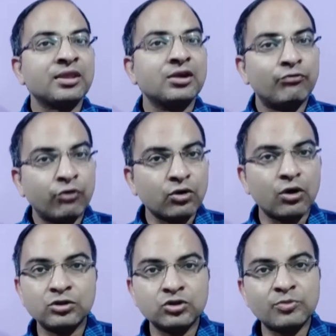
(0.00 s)
For
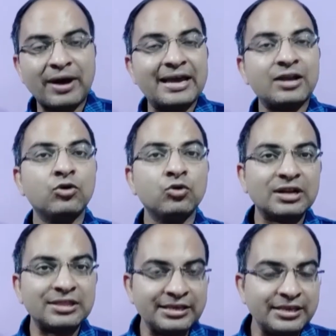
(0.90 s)
all those buyers who
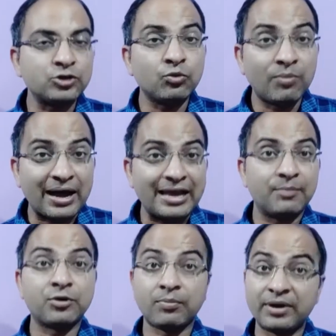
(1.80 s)
are thinking to buy a
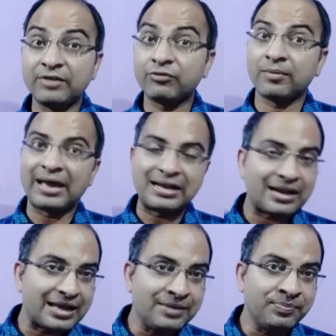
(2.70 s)
property from
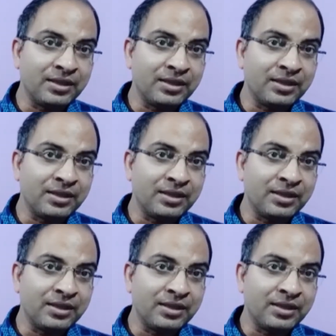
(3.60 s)
NRI,